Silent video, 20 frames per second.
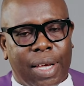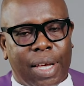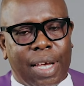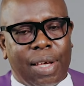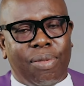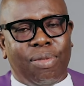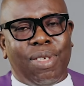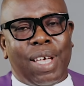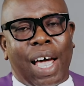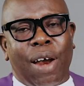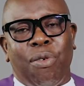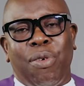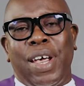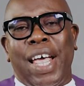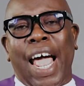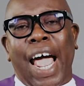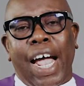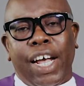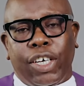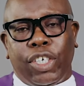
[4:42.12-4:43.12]
In their
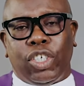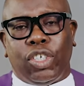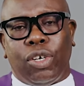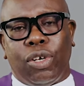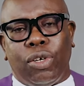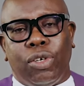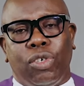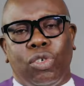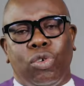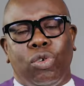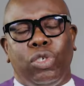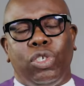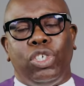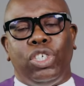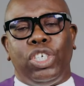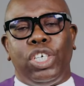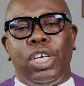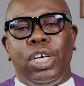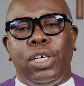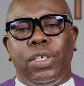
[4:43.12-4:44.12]
reaction to
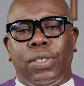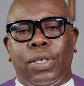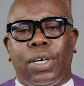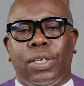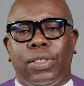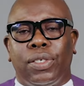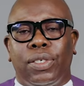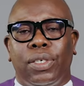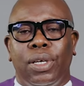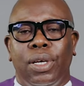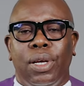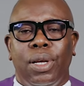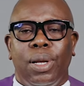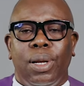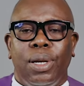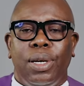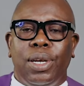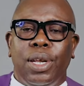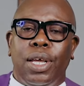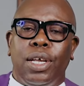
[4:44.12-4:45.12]
Jesus,
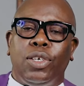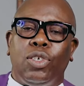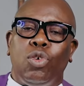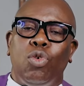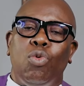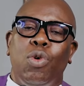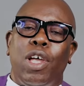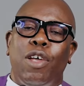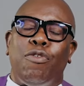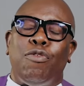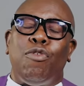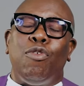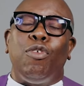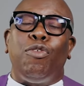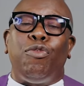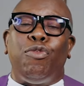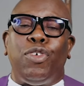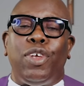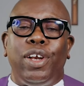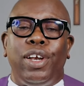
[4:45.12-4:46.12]
they too were
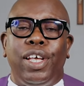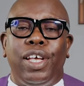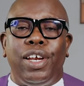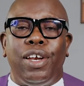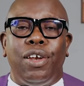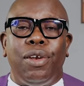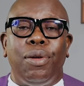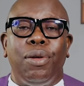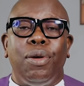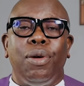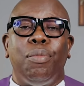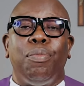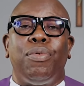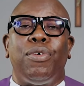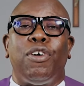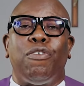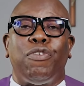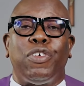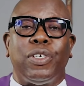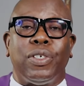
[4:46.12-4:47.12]
fulfilling
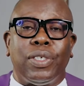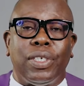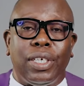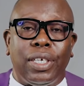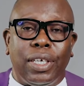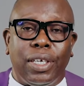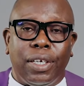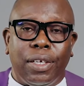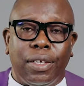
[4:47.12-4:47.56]
prophecy.